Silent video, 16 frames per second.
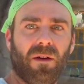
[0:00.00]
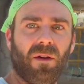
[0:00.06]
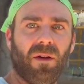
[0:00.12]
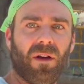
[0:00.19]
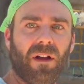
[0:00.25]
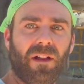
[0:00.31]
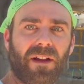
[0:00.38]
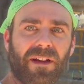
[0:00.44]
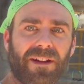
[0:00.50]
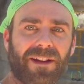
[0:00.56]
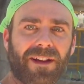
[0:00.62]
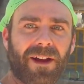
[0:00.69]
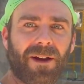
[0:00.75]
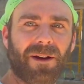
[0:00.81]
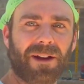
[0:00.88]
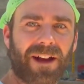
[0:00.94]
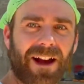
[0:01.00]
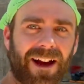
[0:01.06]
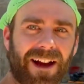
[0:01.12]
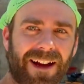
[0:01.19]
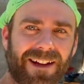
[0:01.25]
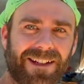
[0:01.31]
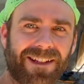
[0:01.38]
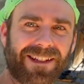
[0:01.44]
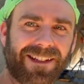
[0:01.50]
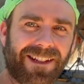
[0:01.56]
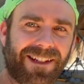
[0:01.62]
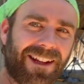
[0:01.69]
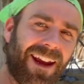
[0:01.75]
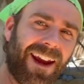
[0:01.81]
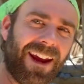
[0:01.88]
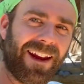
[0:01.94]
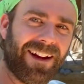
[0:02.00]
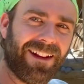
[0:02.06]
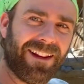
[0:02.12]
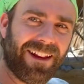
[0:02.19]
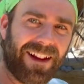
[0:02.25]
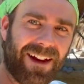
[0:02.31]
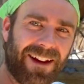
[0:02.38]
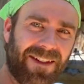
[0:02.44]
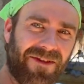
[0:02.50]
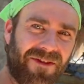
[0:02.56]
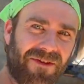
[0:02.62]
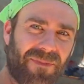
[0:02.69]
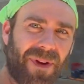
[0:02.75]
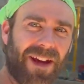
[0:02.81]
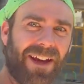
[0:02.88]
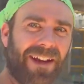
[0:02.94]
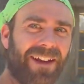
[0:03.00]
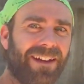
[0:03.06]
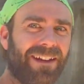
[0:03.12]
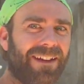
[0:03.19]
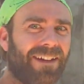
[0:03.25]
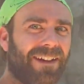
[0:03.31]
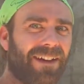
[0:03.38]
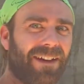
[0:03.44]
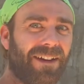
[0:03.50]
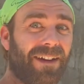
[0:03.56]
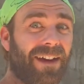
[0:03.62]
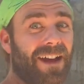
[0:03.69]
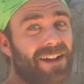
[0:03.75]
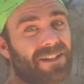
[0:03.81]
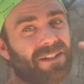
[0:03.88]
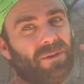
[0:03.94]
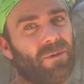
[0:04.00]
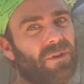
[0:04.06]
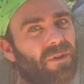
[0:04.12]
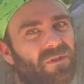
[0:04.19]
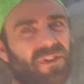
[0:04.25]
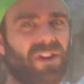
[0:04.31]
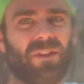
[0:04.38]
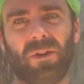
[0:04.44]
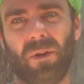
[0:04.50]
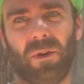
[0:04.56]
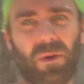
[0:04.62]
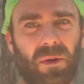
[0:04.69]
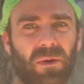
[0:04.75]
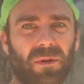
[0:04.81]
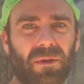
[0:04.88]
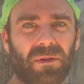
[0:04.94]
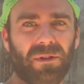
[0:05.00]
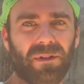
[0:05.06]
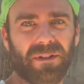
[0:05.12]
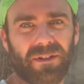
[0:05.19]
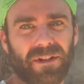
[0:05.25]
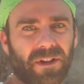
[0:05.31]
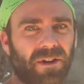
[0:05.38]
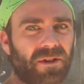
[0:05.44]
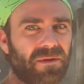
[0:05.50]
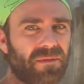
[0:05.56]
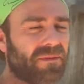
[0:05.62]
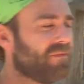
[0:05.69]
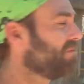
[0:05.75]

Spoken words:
Well, there you go, guys. There's a day in a life, man. Actually went around the whole dome